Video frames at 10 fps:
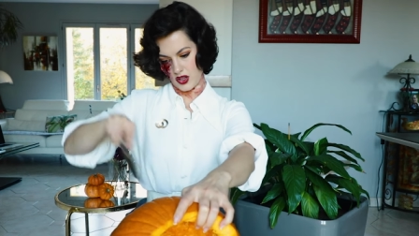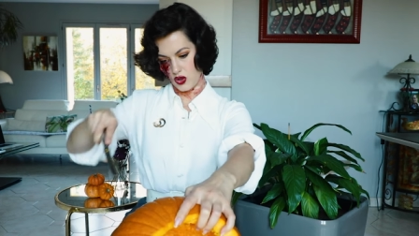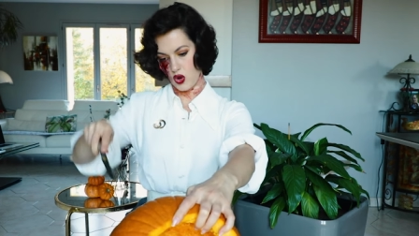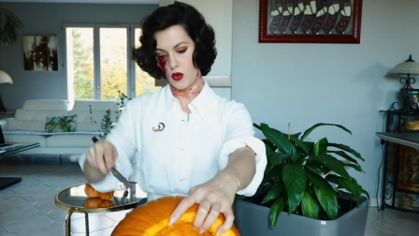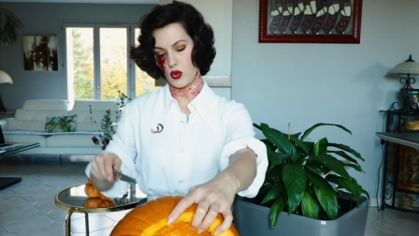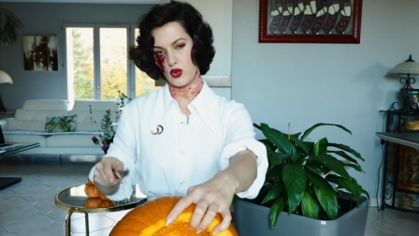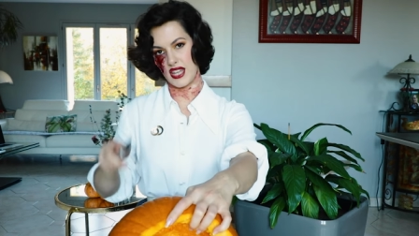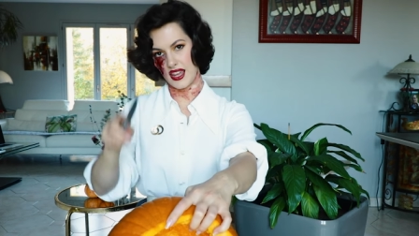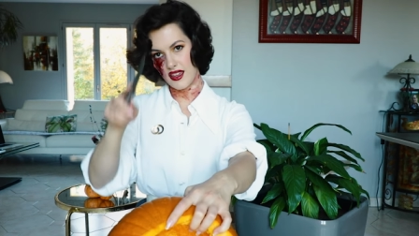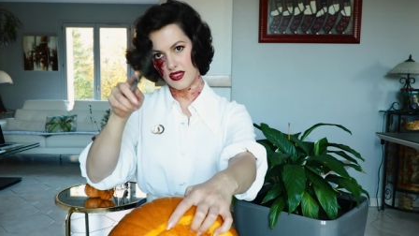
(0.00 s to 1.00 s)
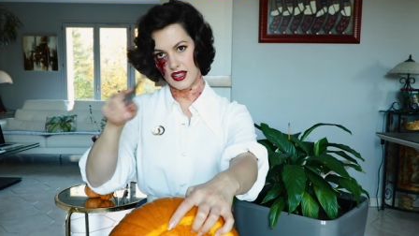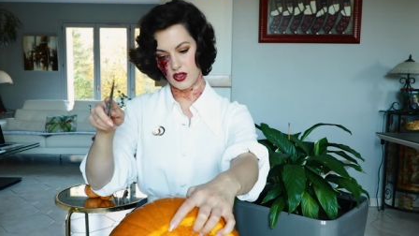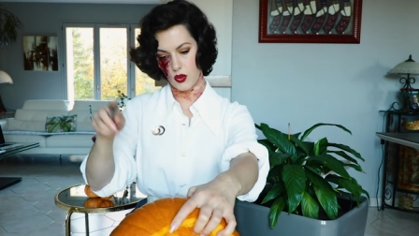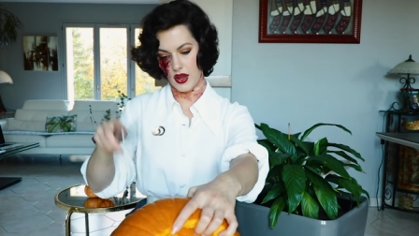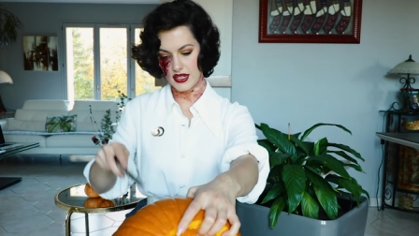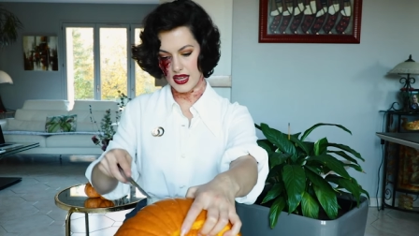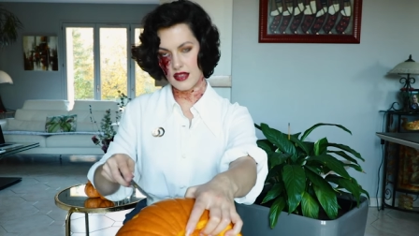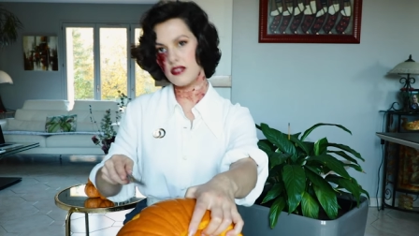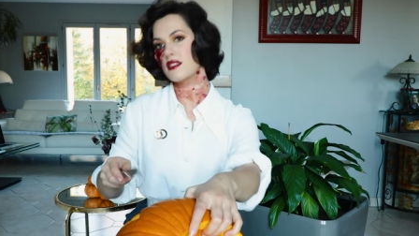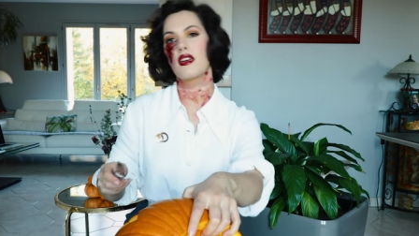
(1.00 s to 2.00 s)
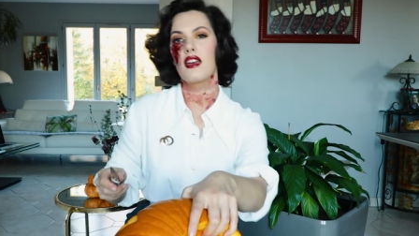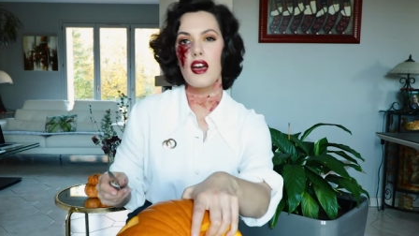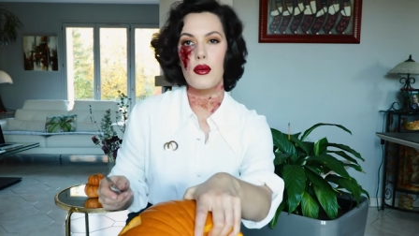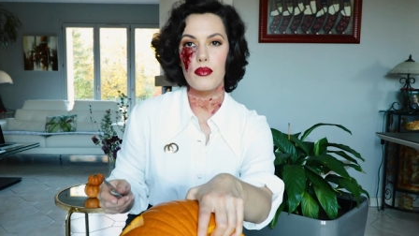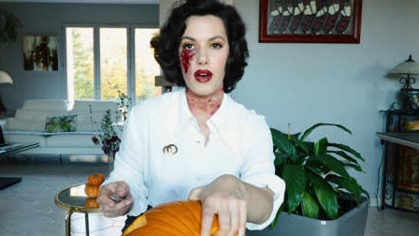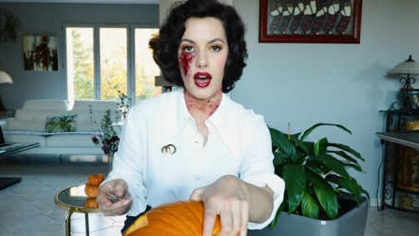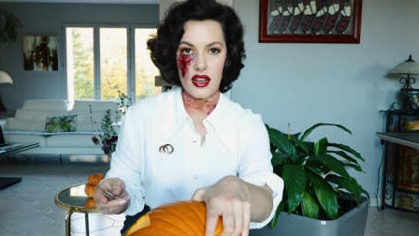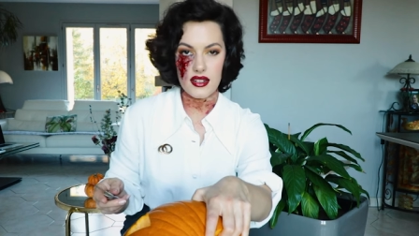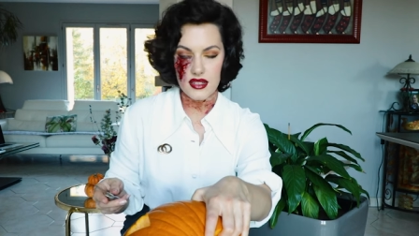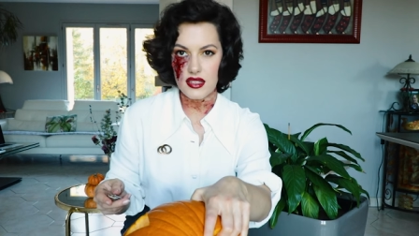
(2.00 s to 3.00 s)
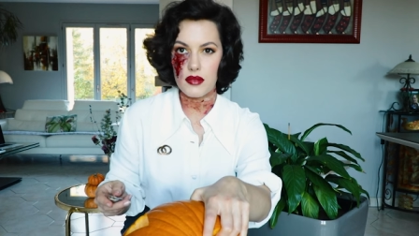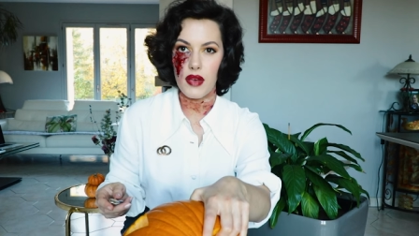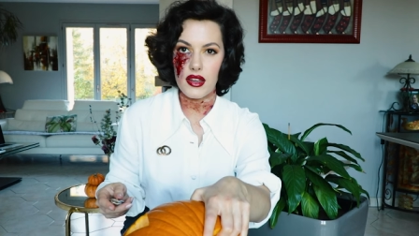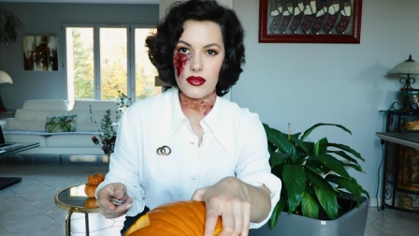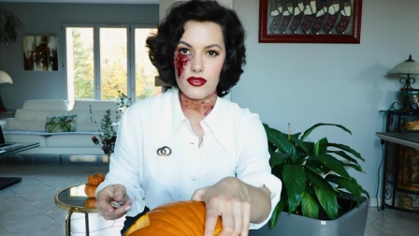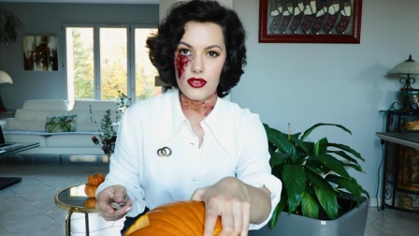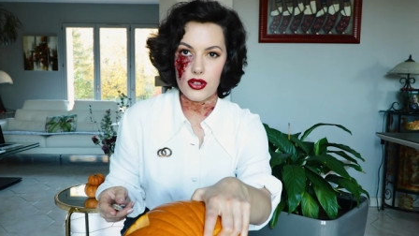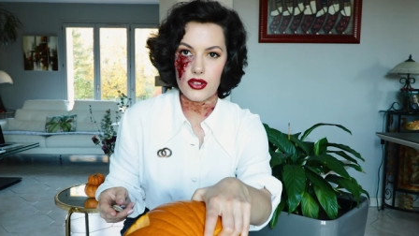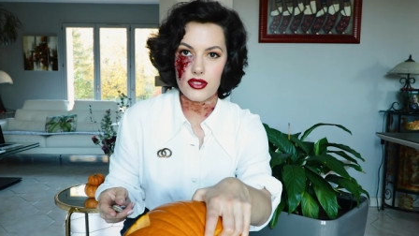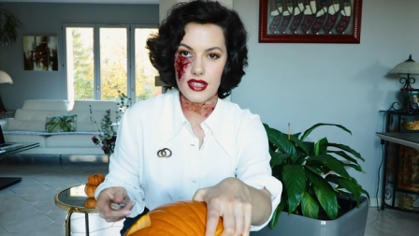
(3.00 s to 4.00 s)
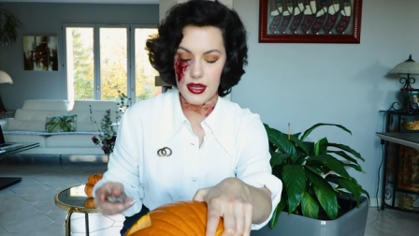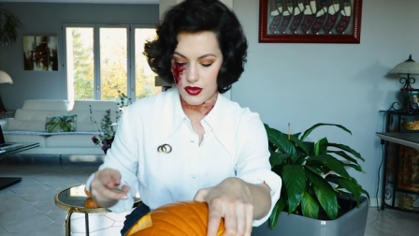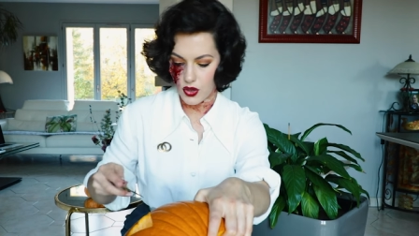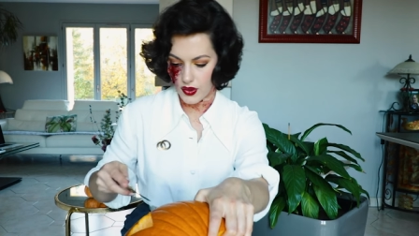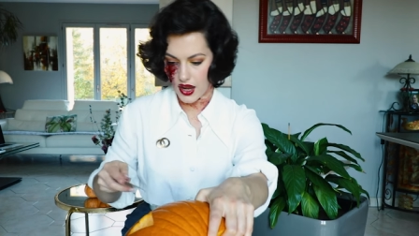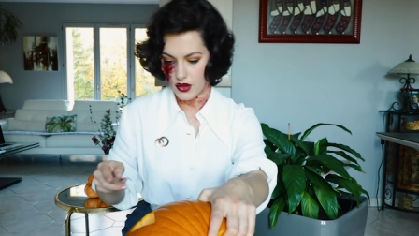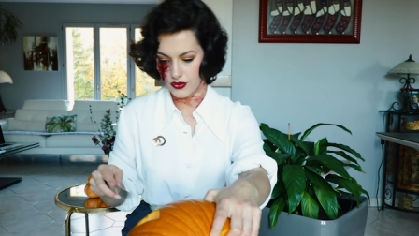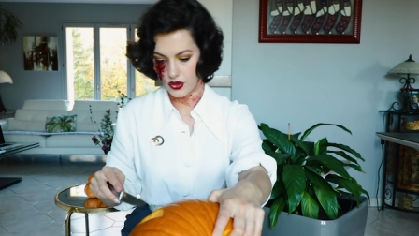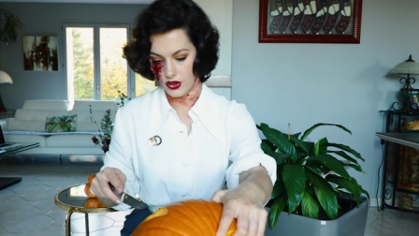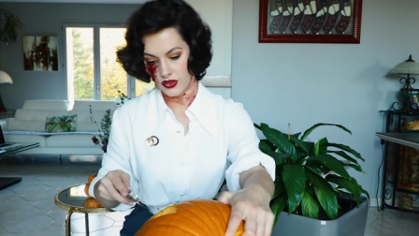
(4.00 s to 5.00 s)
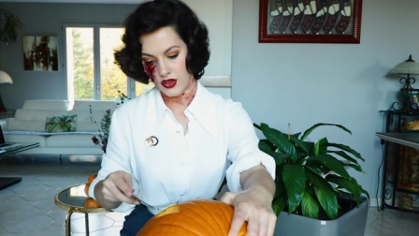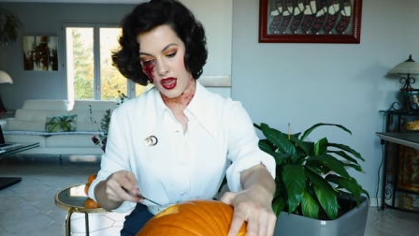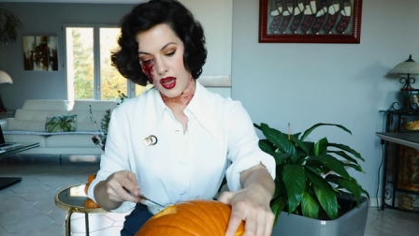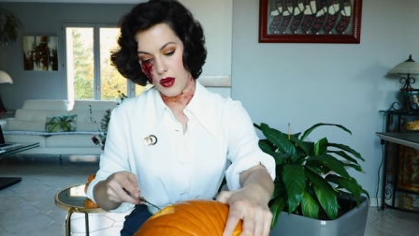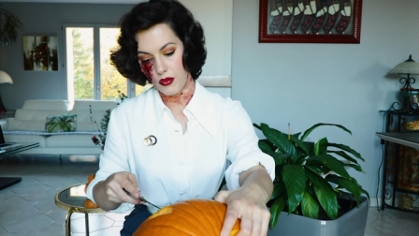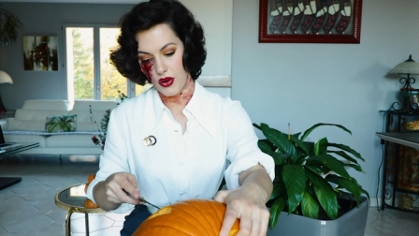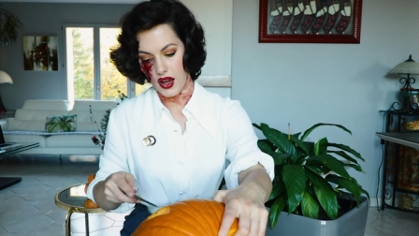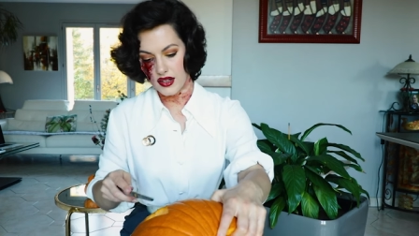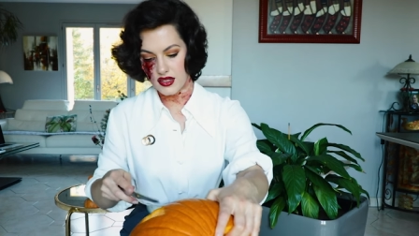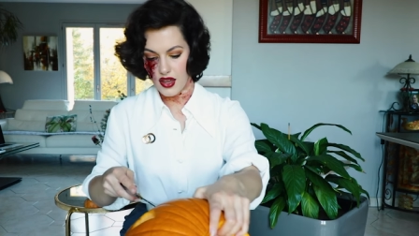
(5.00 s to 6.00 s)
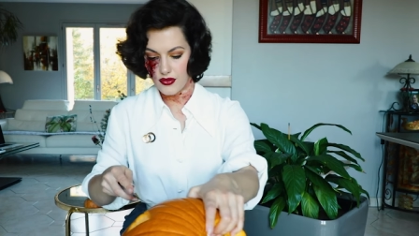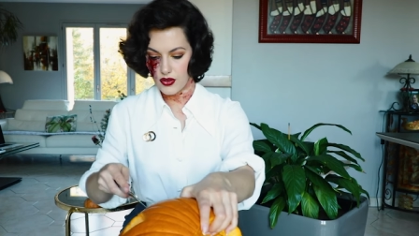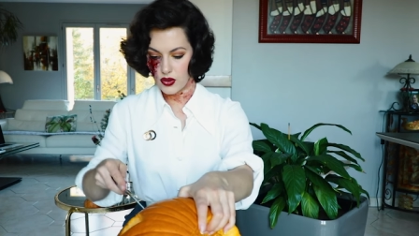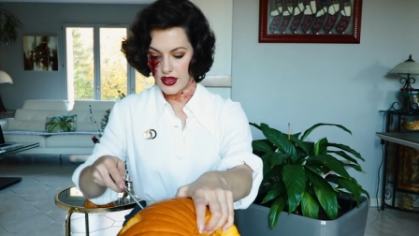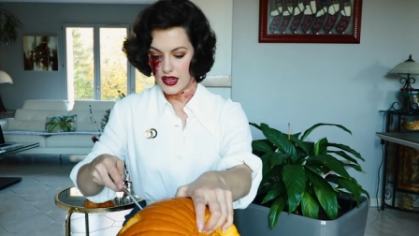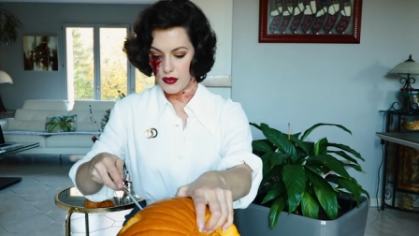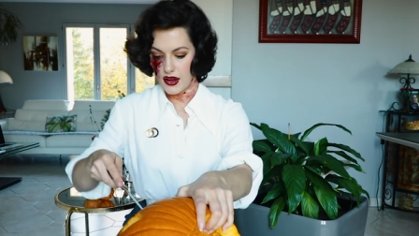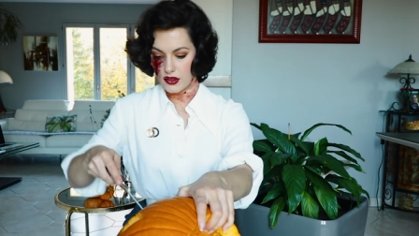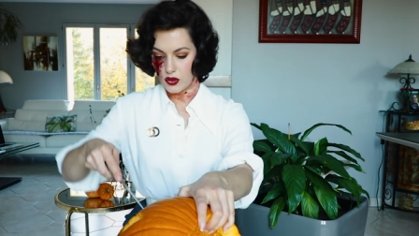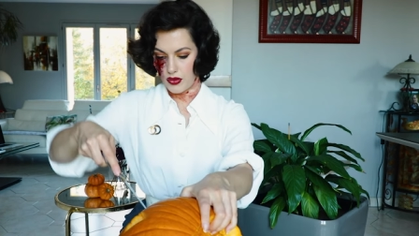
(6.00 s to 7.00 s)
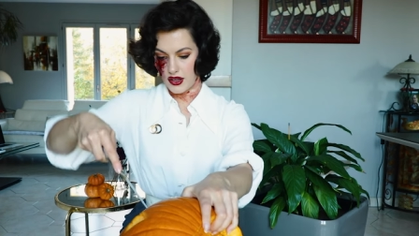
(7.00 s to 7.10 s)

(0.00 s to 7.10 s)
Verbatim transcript: normal teeth, like square teeth, but am I in focus? It keeps going out of focus. But I feel like it might look